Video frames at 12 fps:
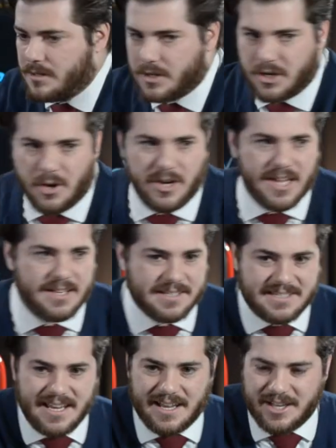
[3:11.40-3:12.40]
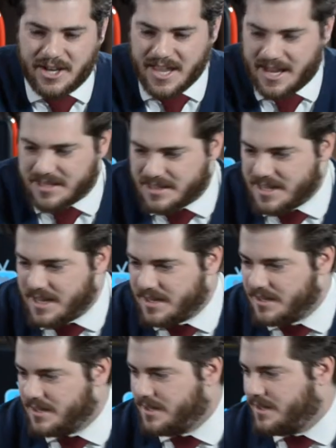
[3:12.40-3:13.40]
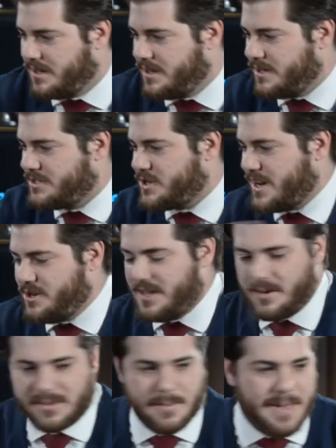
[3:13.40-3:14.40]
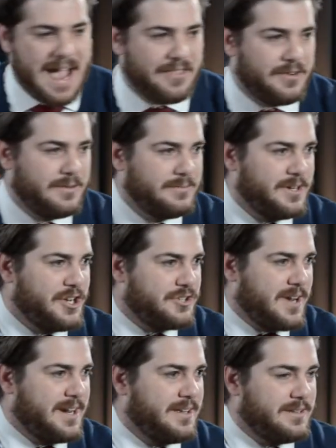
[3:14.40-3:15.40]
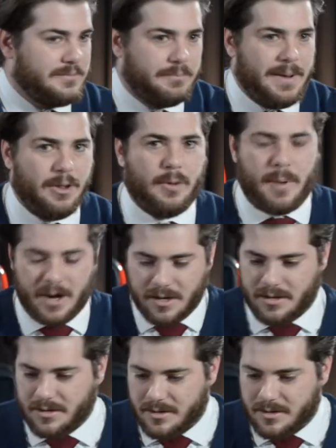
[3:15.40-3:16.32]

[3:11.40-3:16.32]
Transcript: You know when you get in the sink and you can't get the thing? Try to do that with the bathroom, where you're trying to parallel park?